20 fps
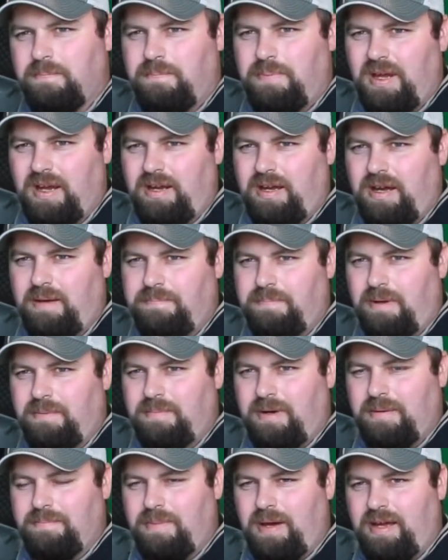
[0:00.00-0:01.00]
pickup on
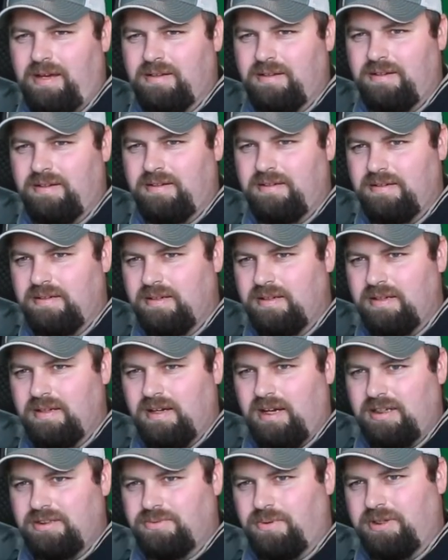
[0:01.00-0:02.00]
my baler.
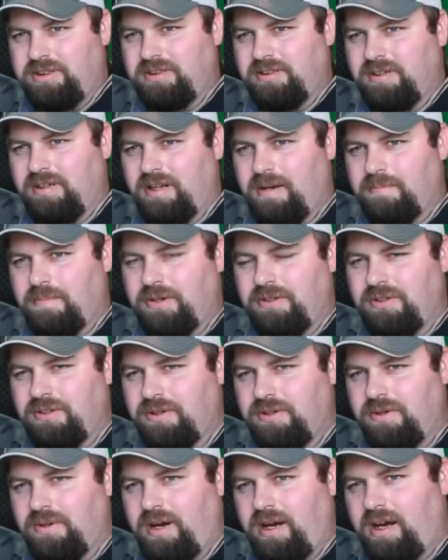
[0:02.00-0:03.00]
I switch it to number
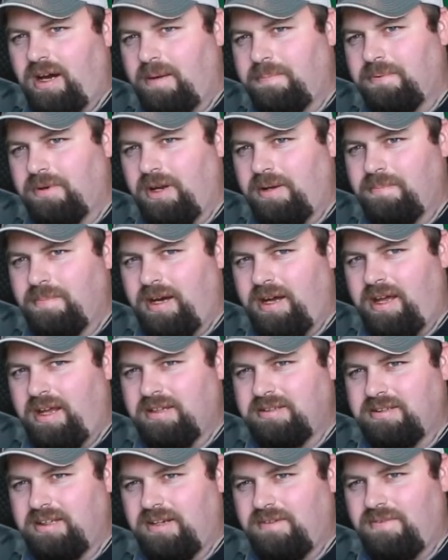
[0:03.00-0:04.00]
2. I operate my
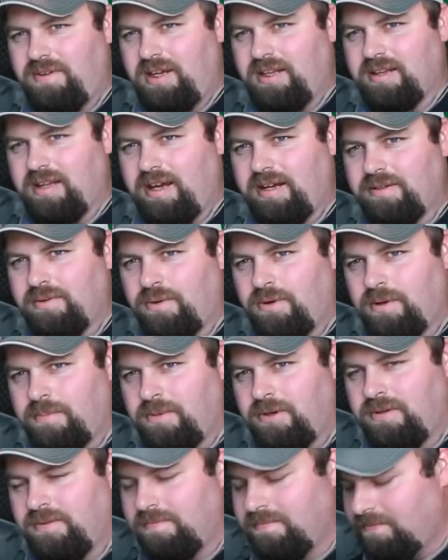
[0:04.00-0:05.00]
SCV like
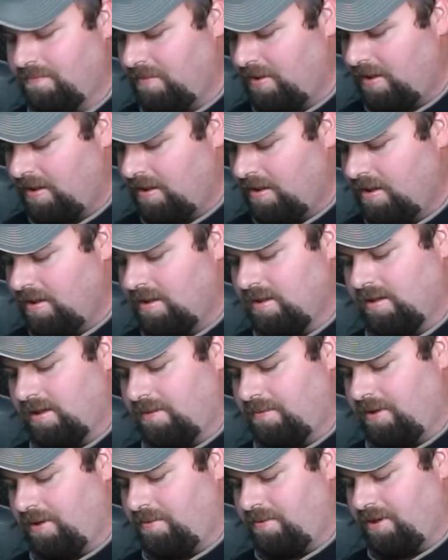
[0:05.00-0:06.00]
normal.
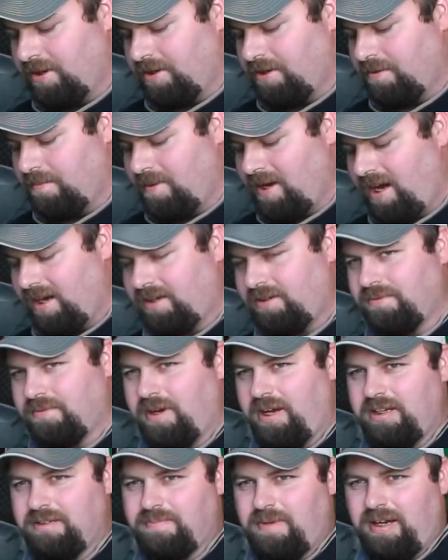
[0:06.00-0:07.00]
Then when I want to go back to
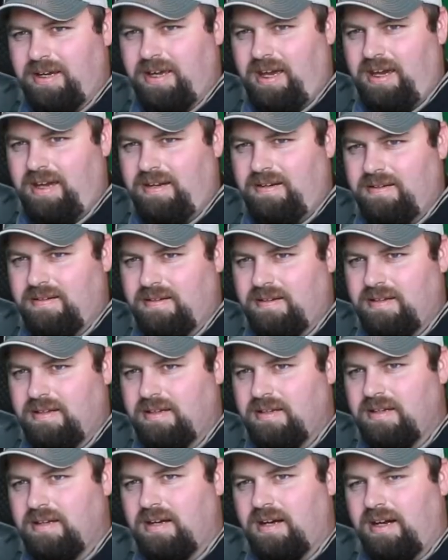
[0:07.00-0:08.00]
raise my gate,
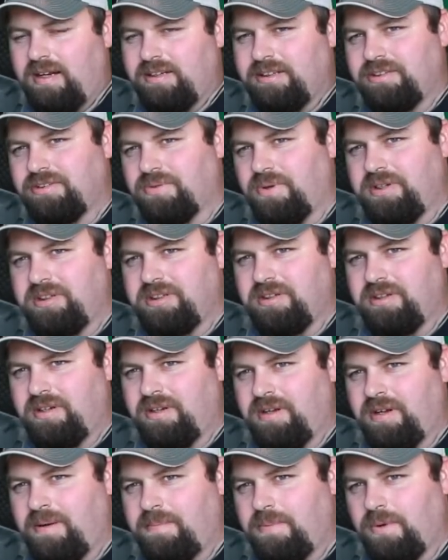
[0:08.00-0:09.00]
I just switch it to
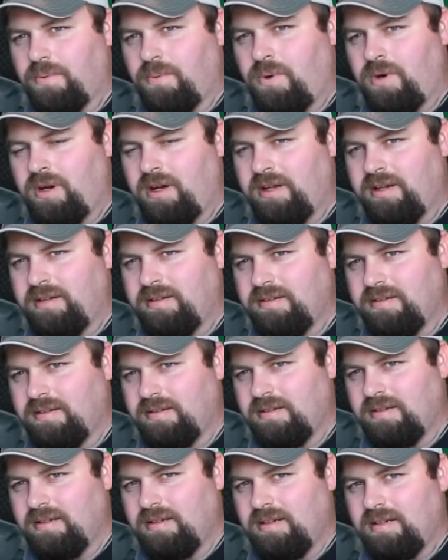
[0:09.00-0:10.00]
number 1,
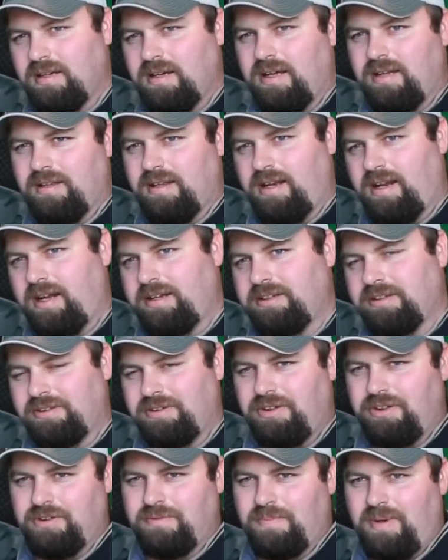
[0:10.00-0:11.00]
and then I just
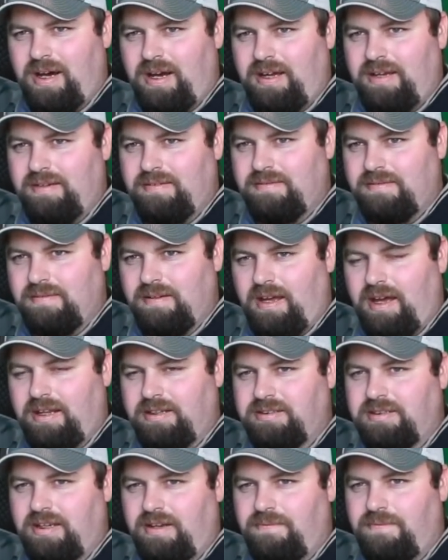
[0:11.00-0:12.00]
use my
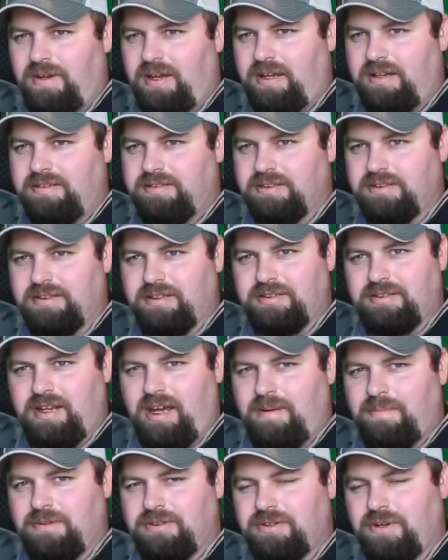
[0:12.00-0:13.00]
SCV just the
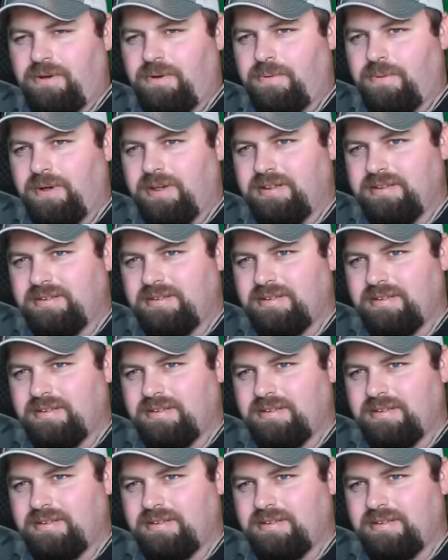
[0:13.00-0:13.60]
same as always.